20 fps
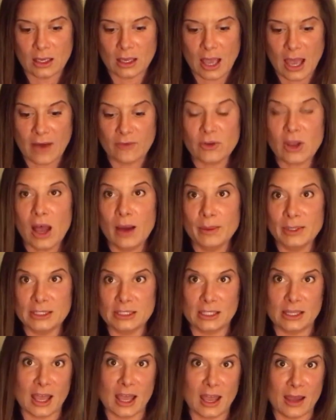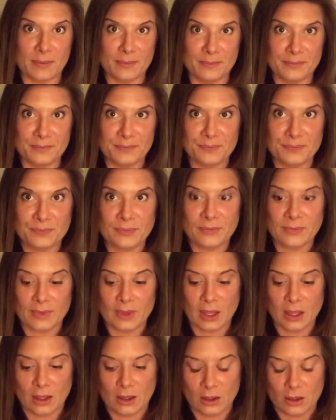have coming to them
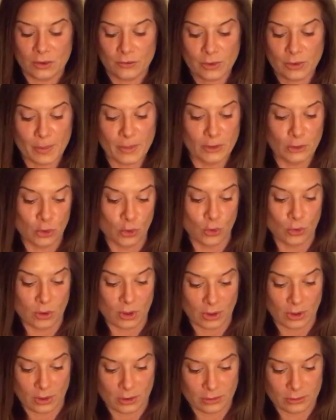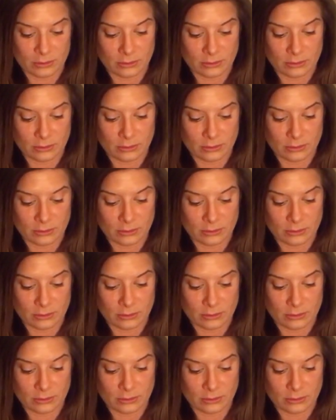from the Lord,